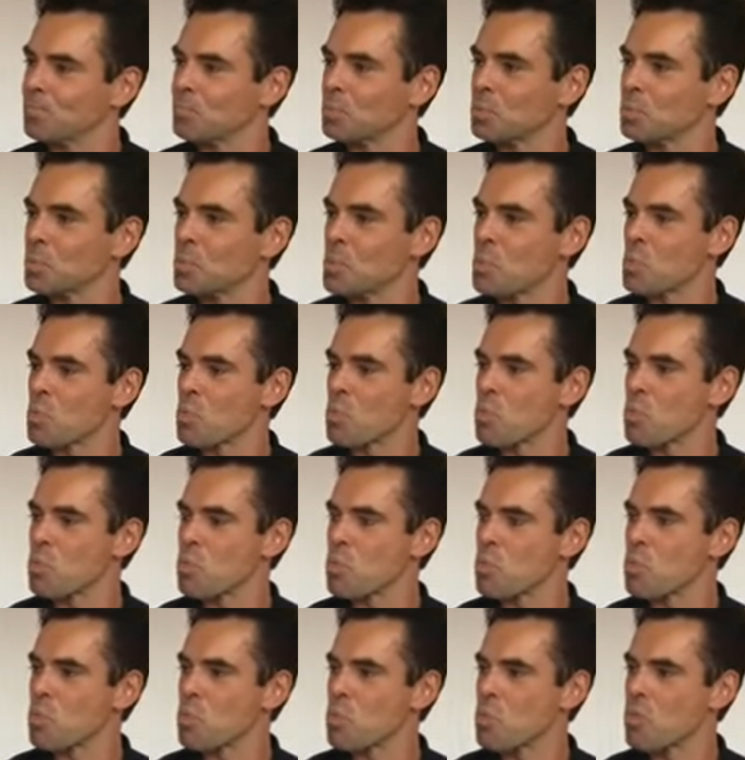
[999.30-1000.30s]

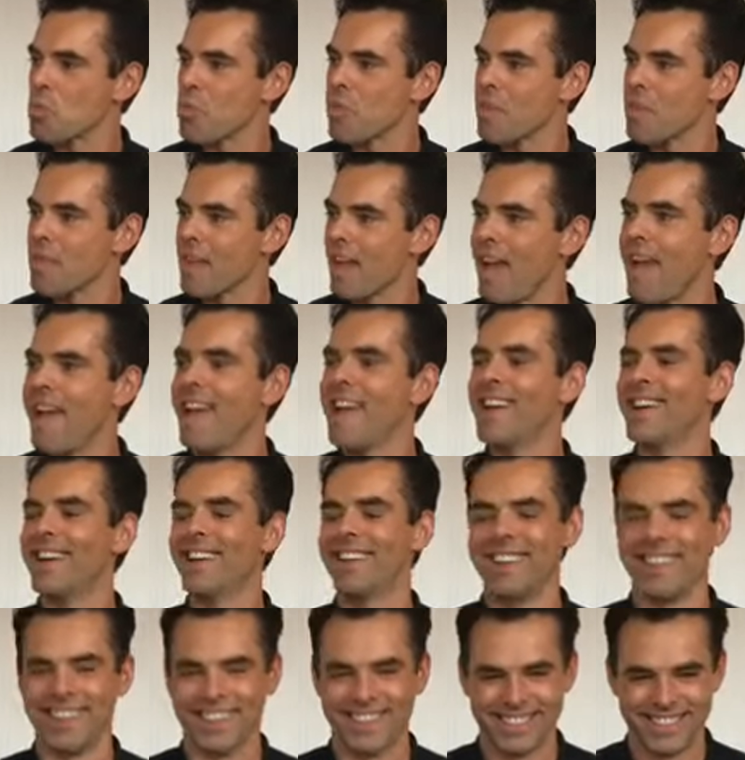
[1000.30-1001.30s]

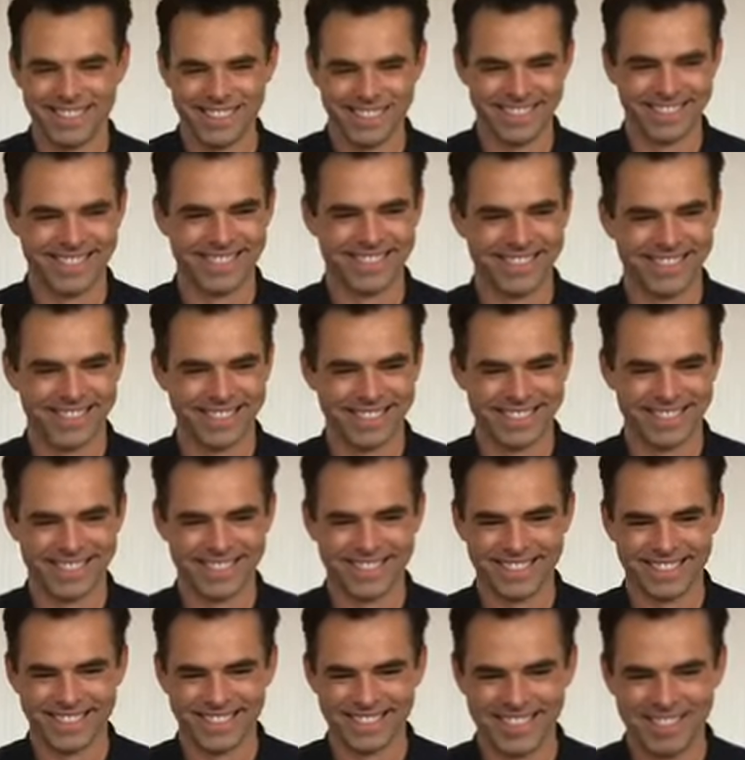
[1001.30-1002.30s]

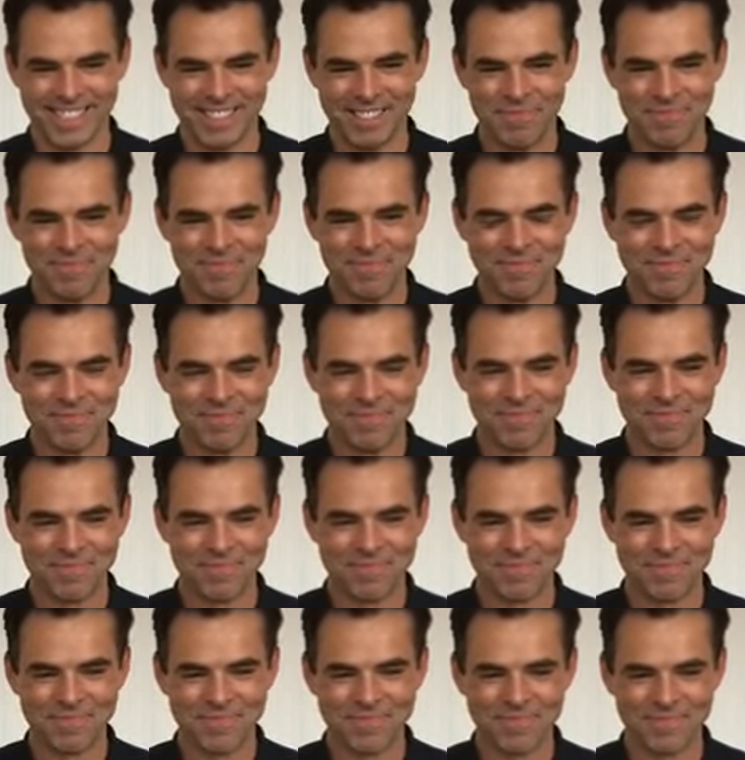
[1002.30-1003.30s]

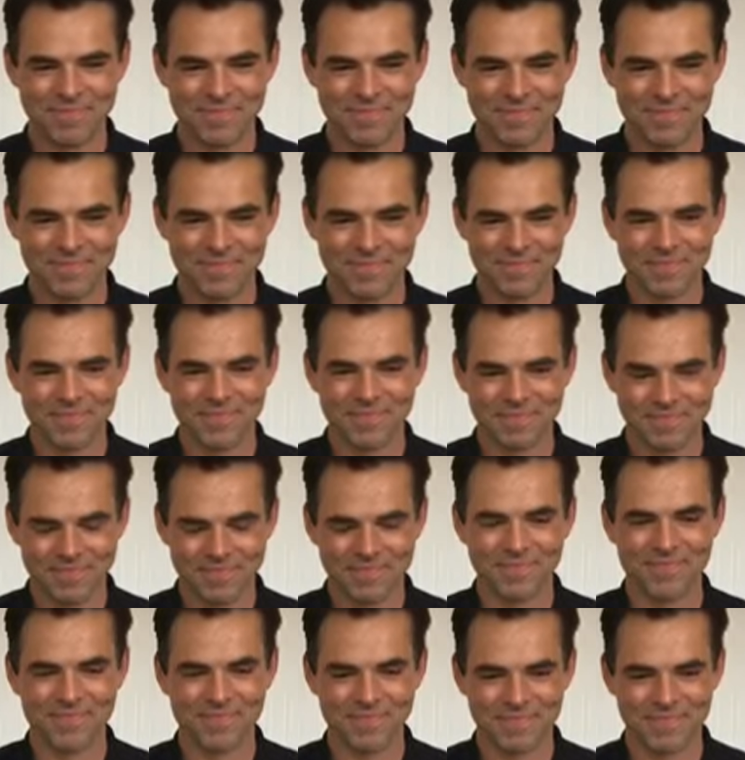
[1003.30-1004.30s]

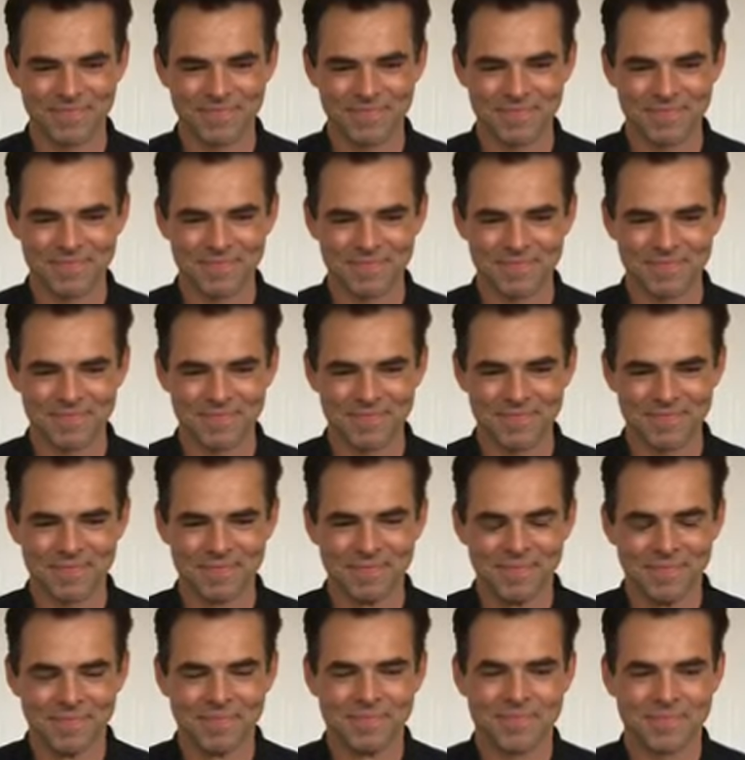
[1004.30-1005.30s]

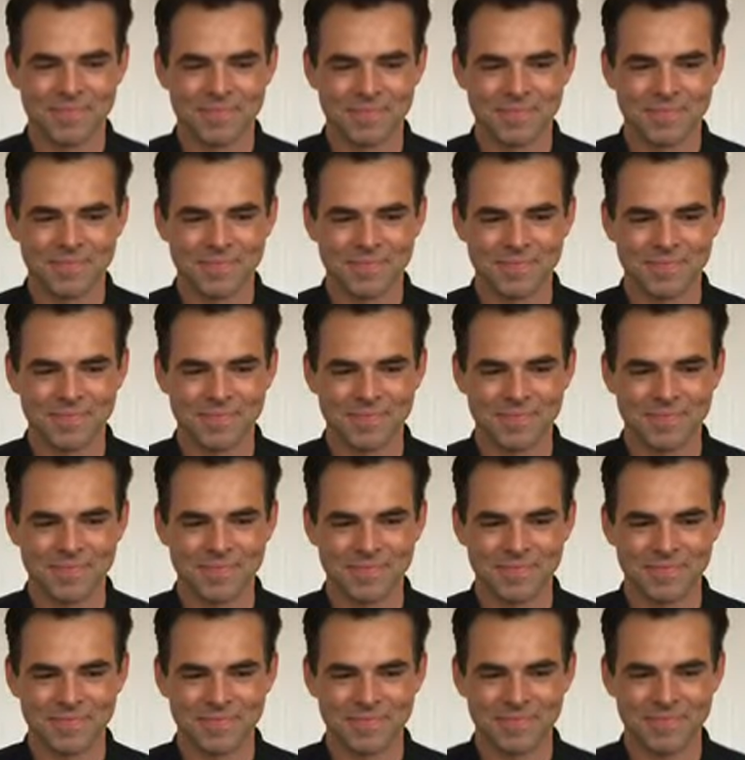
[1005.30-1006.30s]

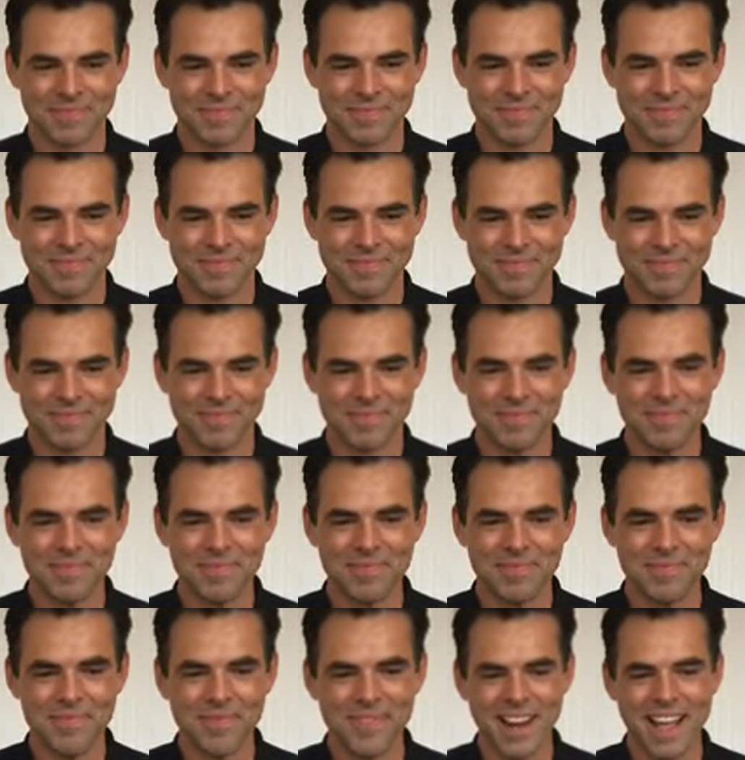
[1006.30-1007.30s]
(not speaking)